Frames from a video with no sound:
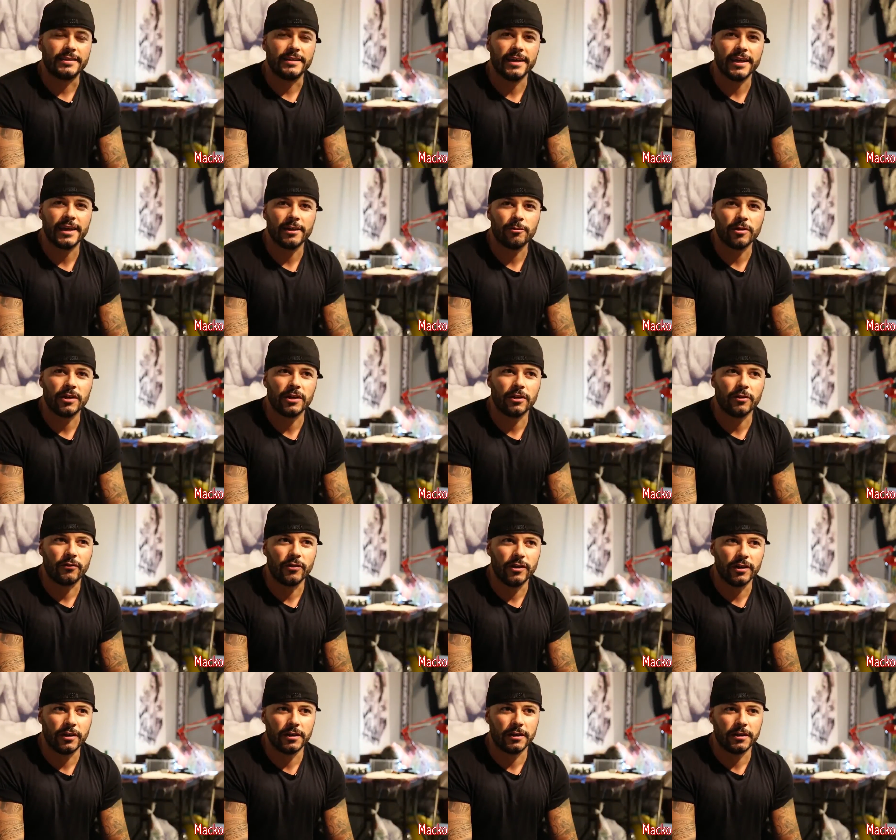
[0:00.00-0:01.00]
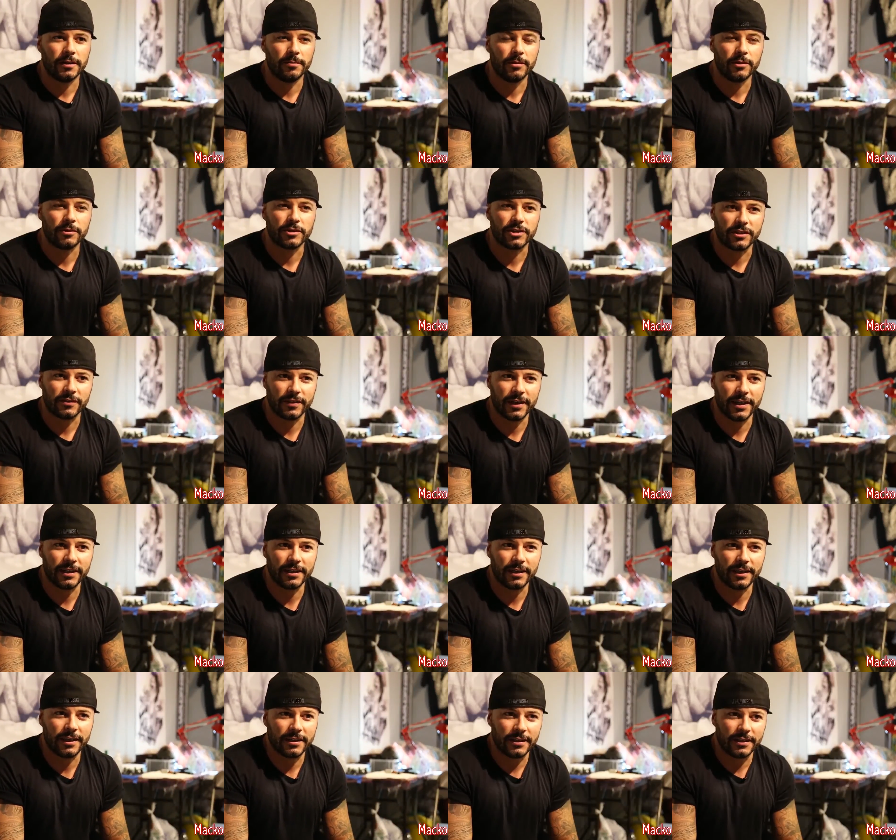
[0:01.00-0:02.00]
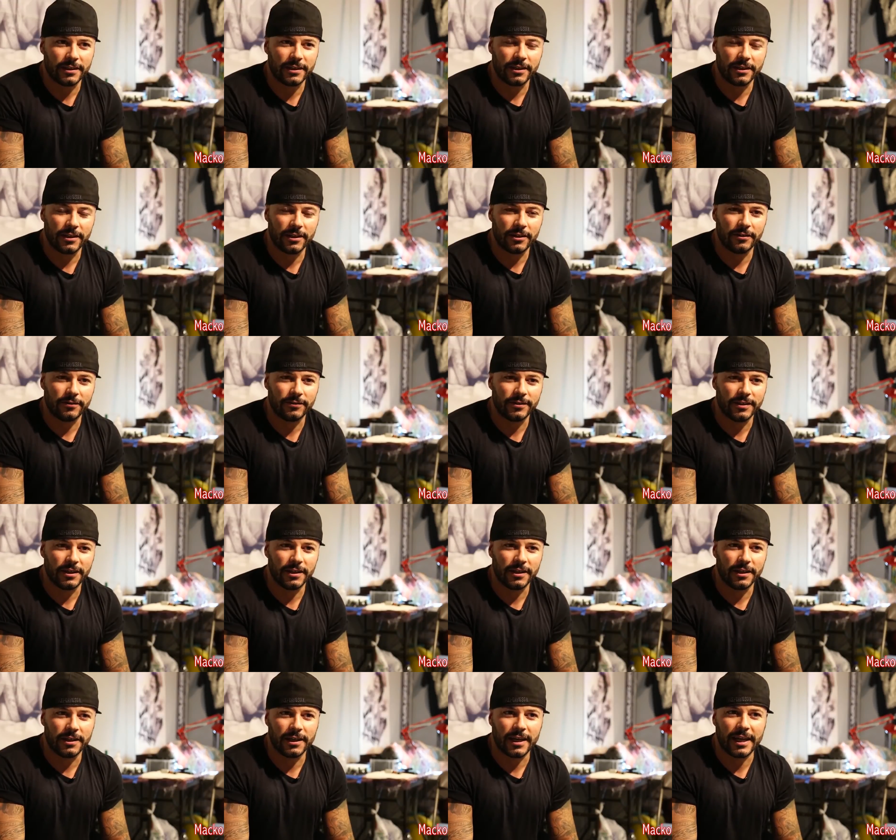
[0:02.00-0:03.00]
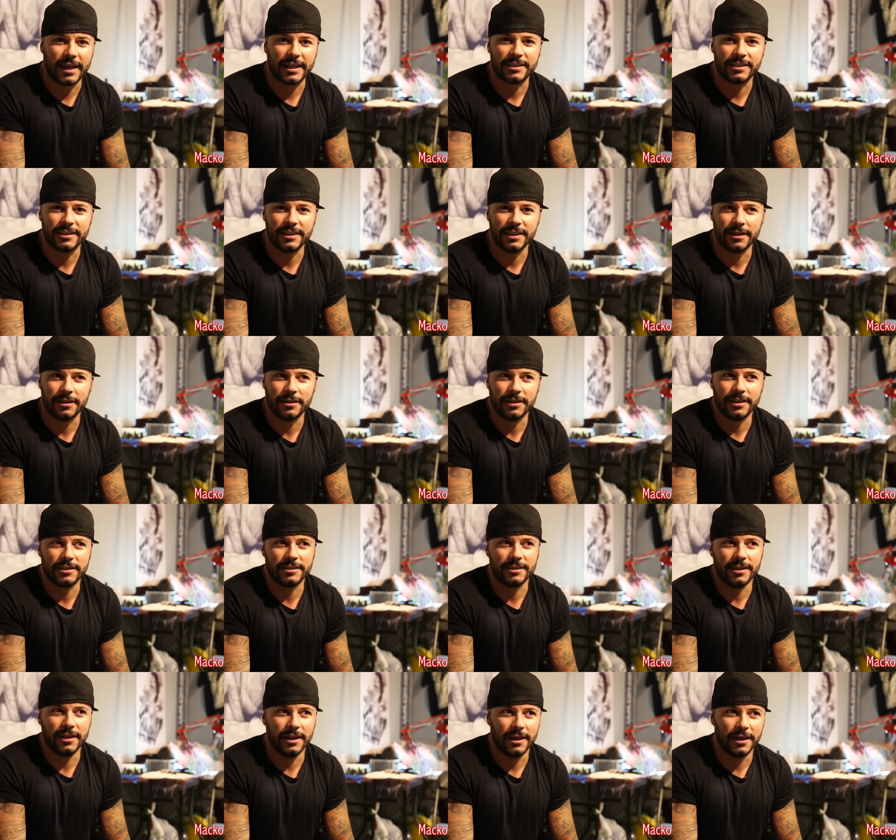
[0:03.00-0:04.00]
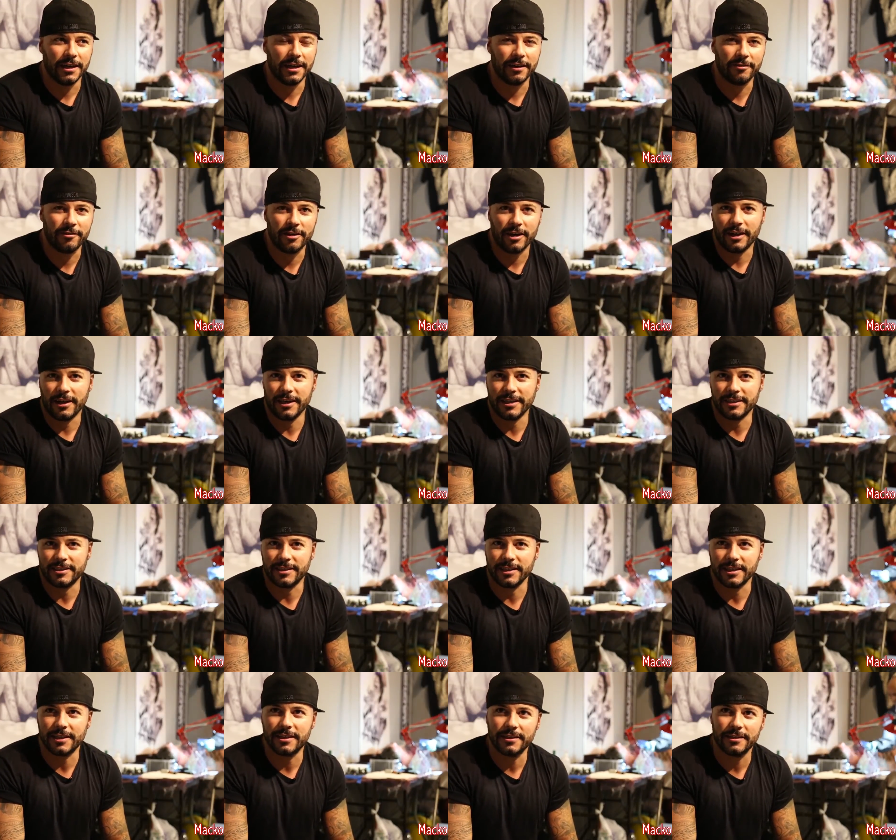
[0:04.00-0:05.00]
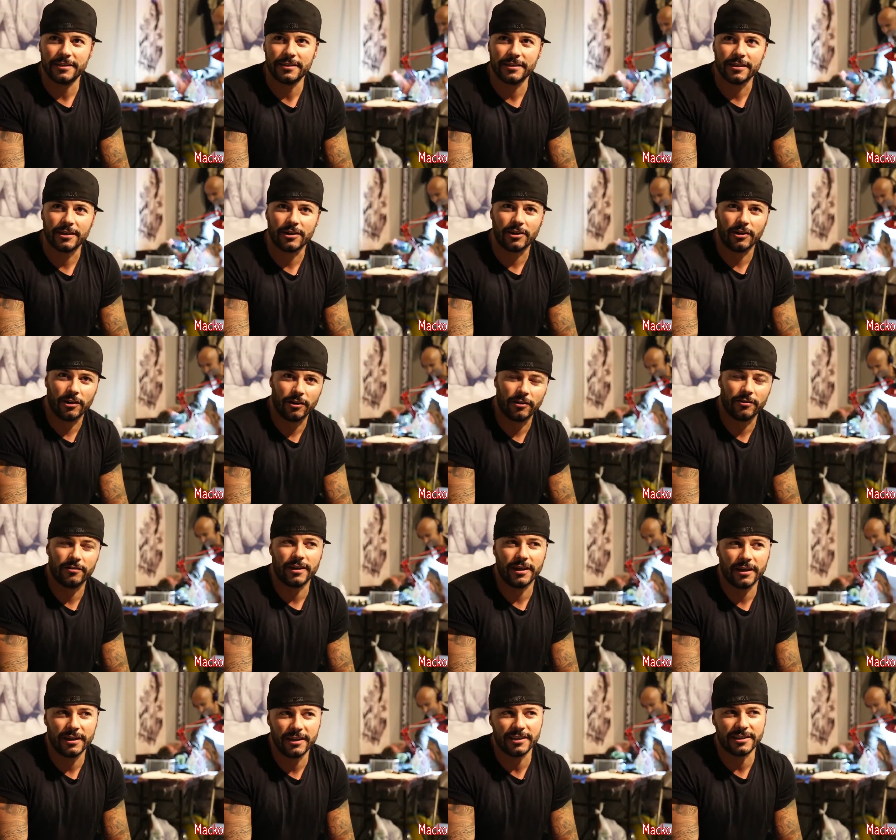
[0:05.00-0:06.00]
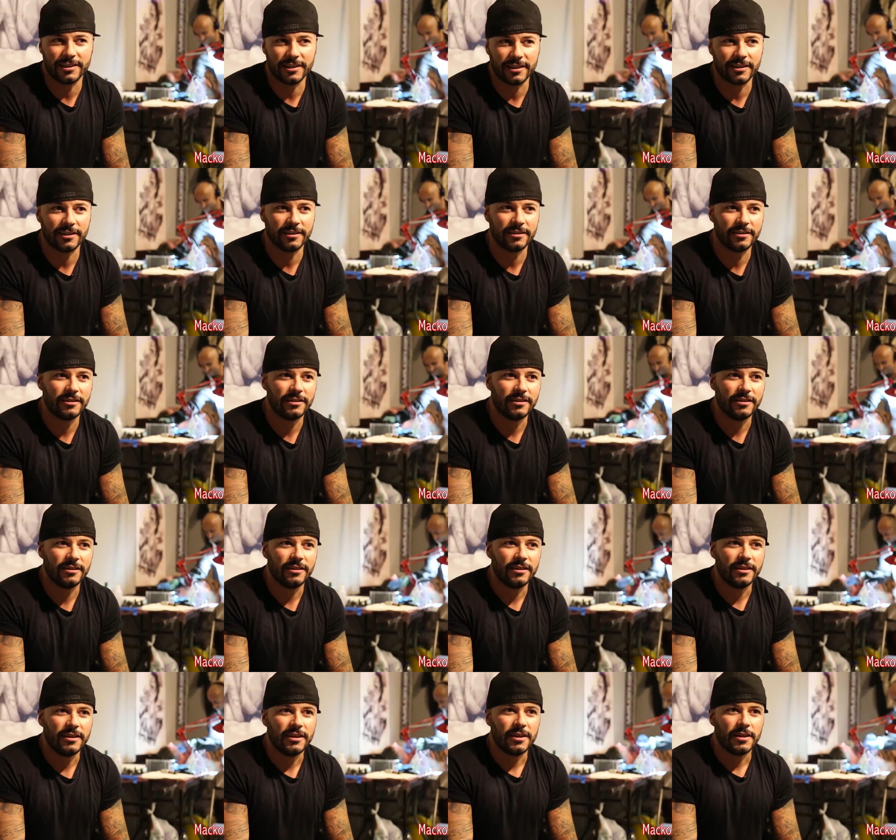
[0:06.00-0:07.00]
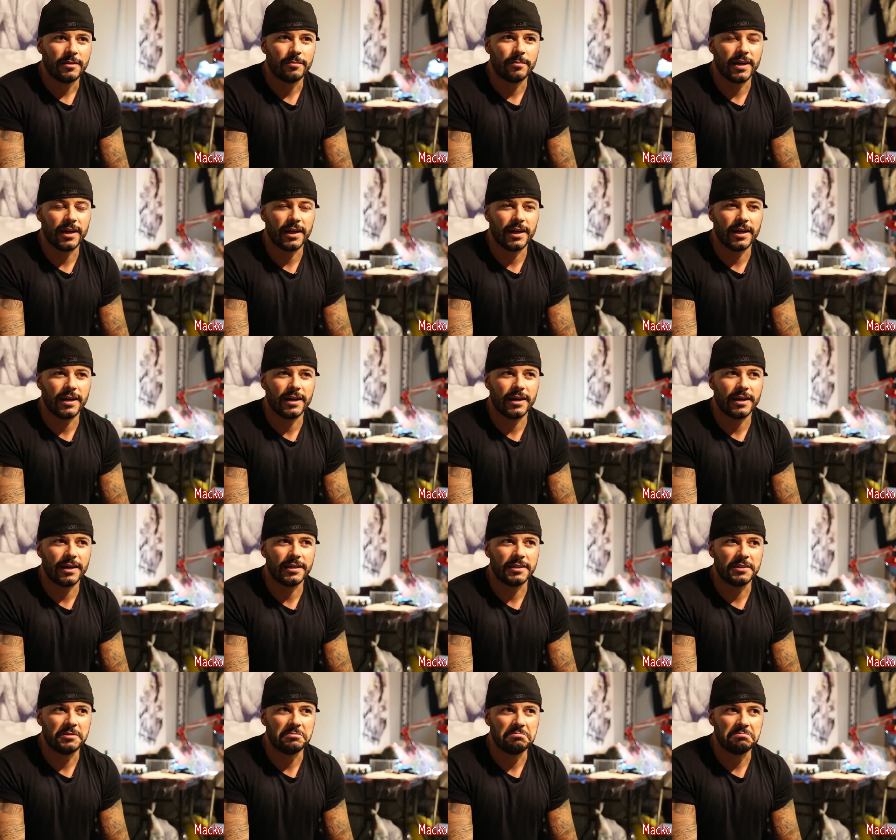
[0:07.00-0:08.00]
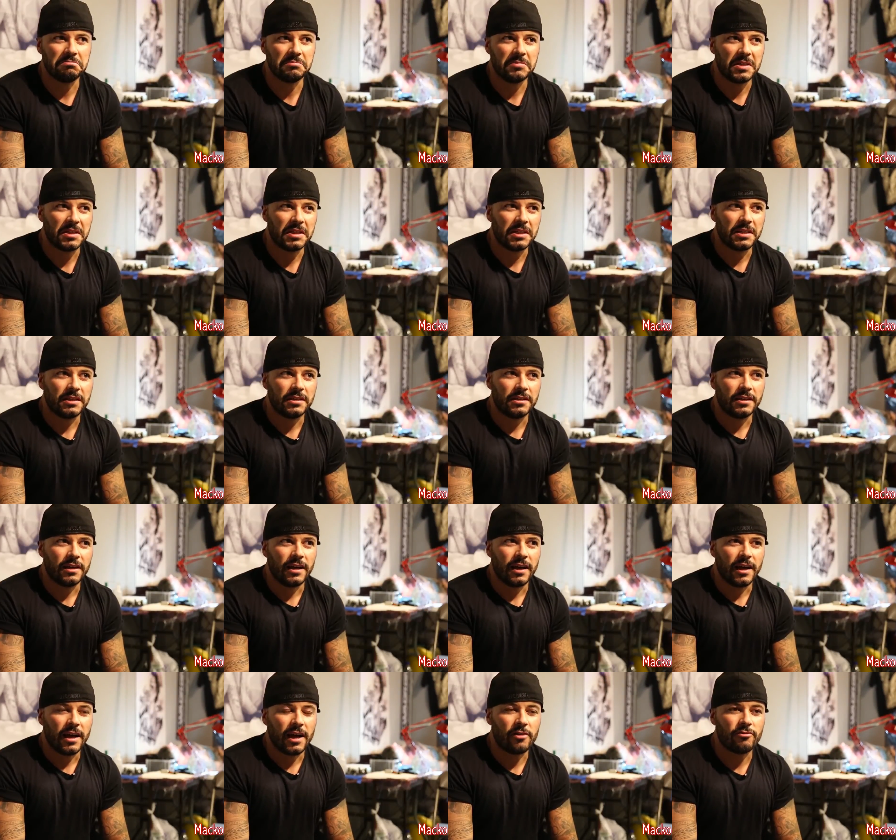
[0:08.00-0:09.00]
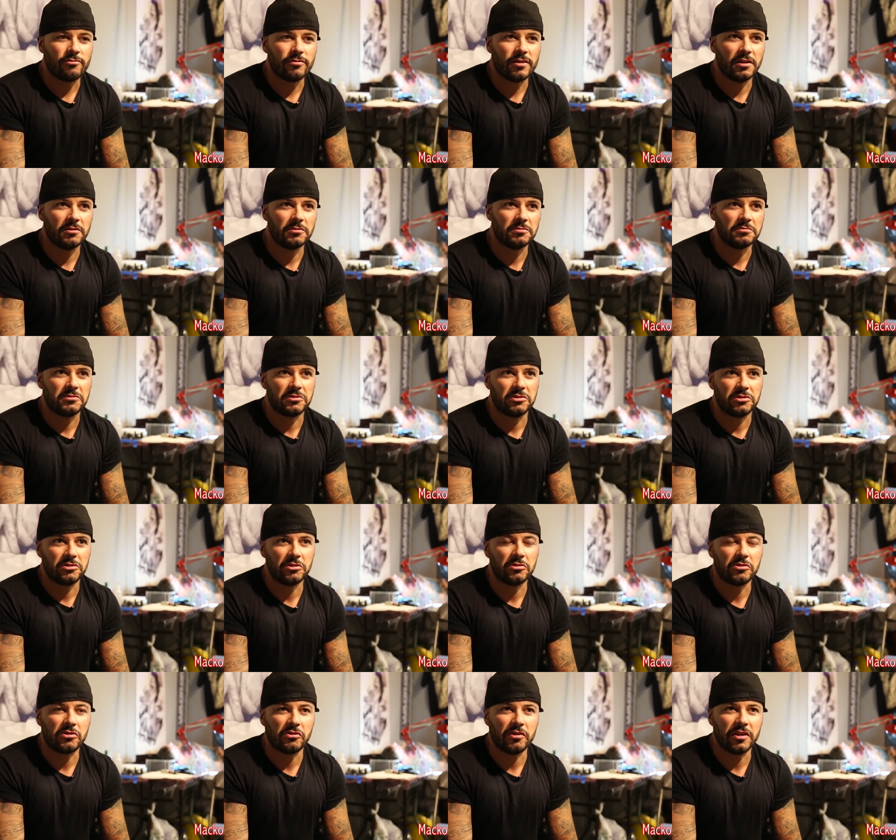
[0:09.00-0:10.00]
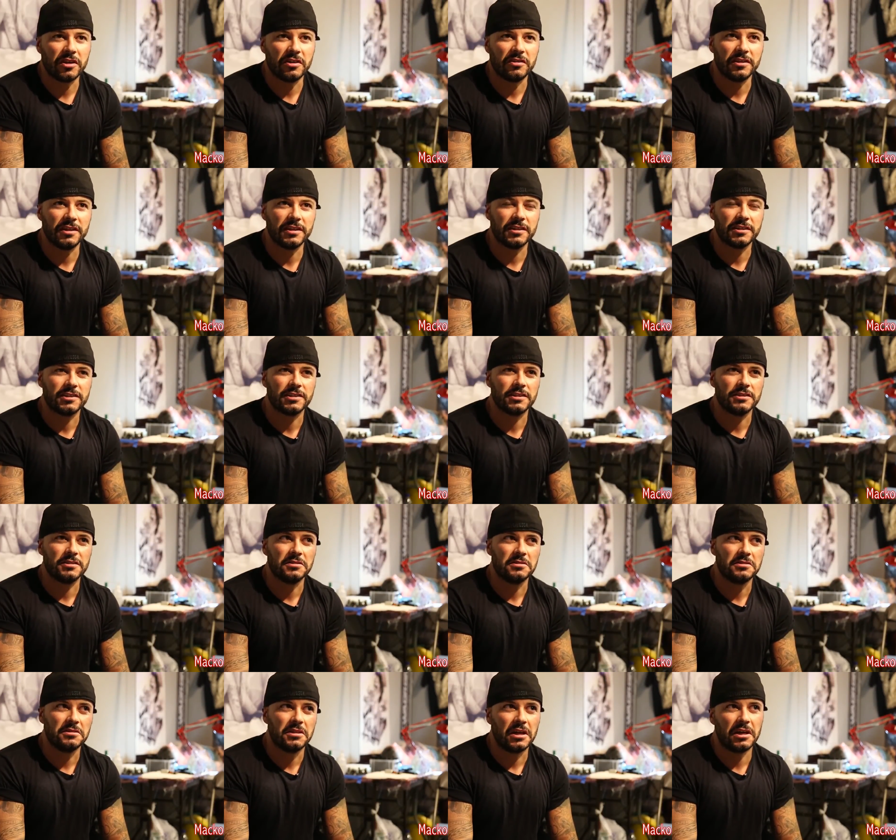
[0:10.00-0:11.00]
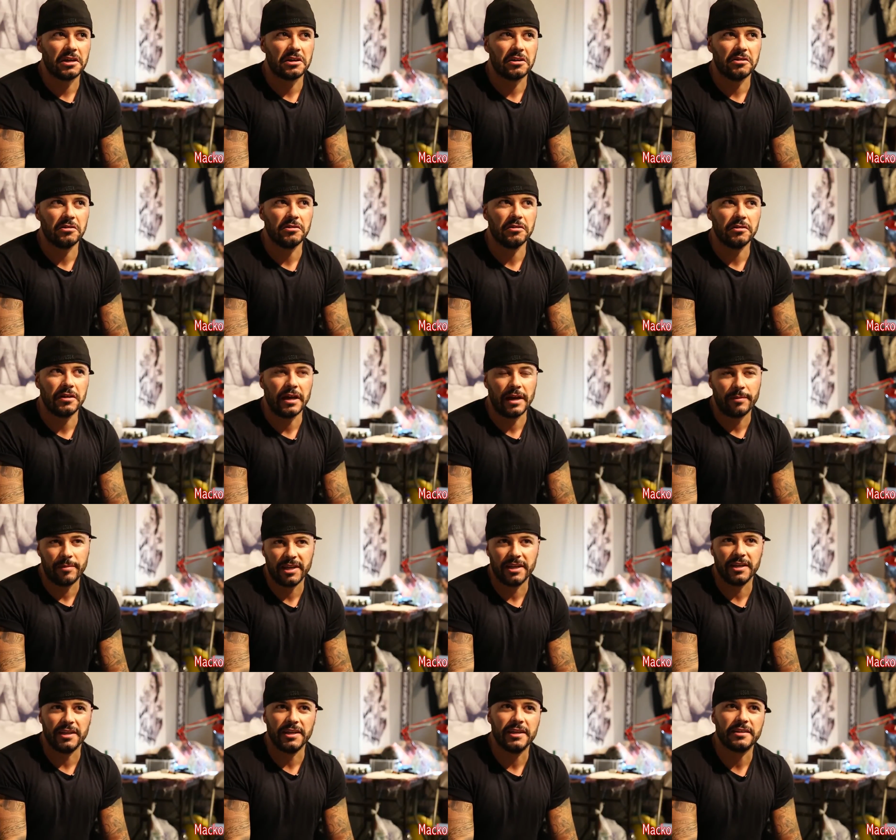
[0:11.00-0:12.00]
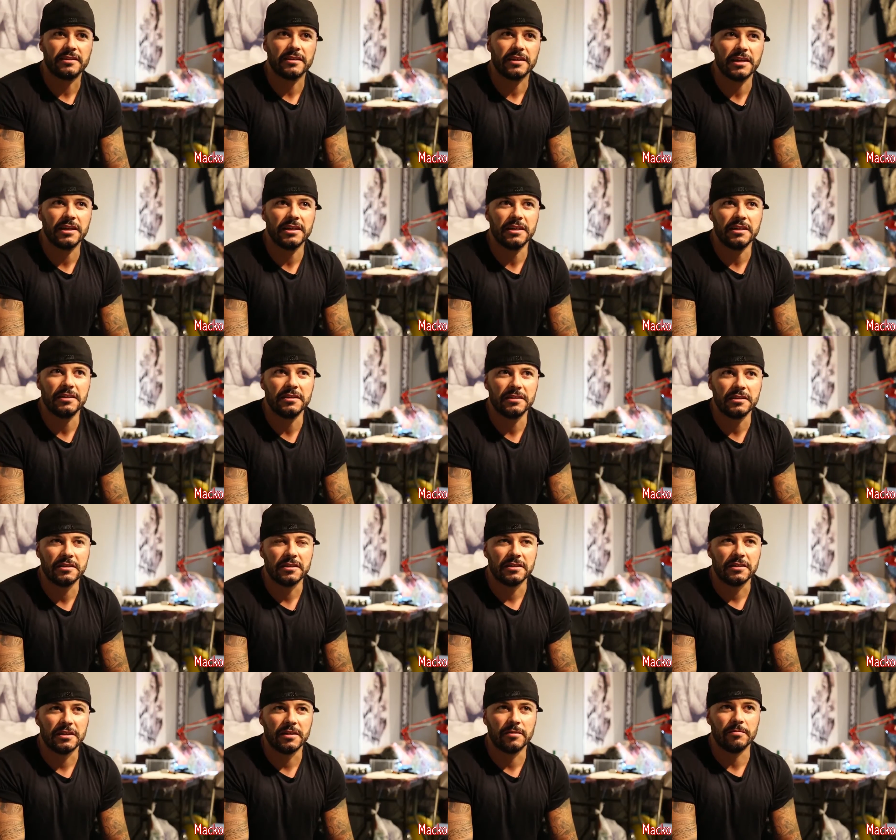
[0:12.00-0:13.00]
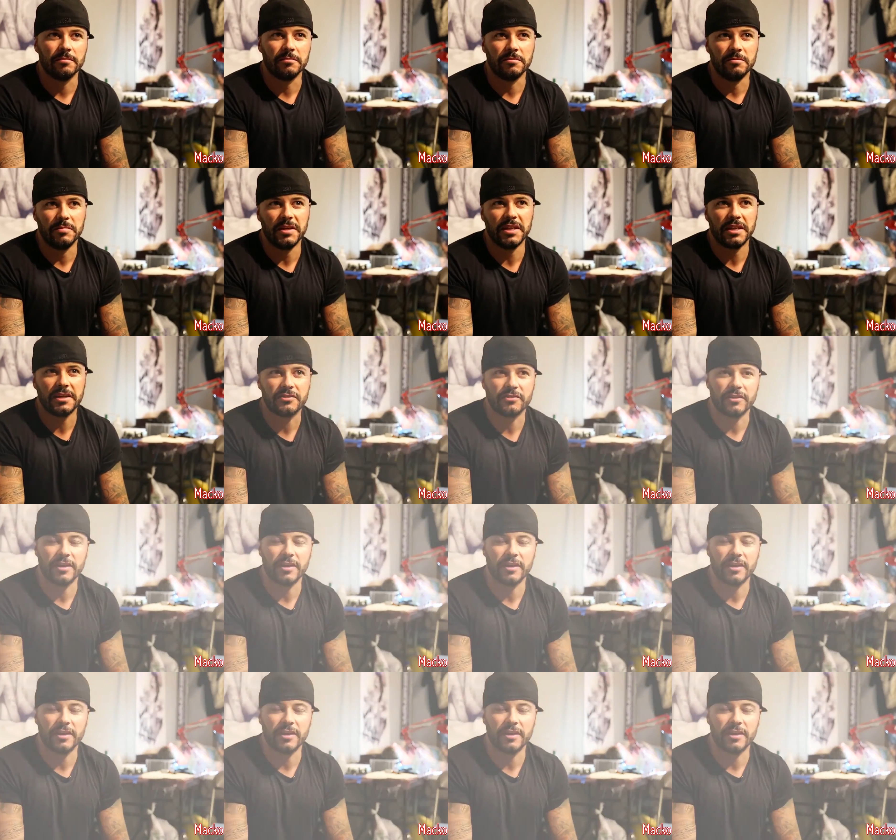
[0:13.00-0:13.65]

think one of the most trend of the last year is the realistic, color realistic. But around two years ago, I mean in Italy, the big